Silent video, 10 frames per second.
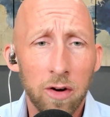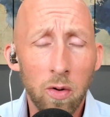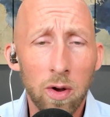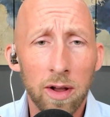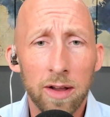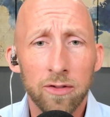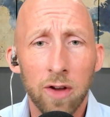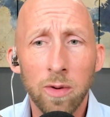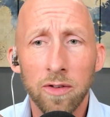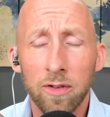oh, well,
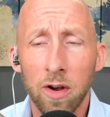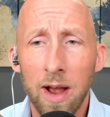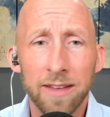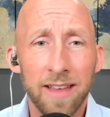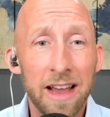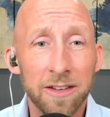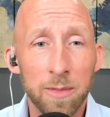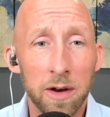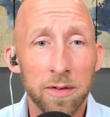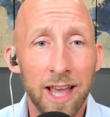so-and-so has X
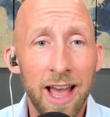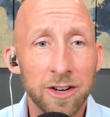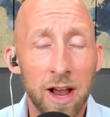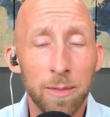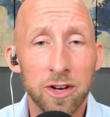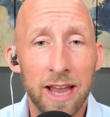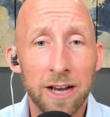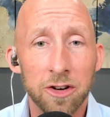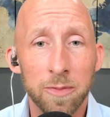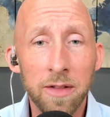amount of cash. How much
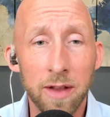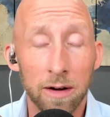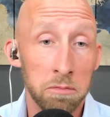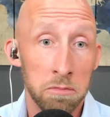cash should be in there?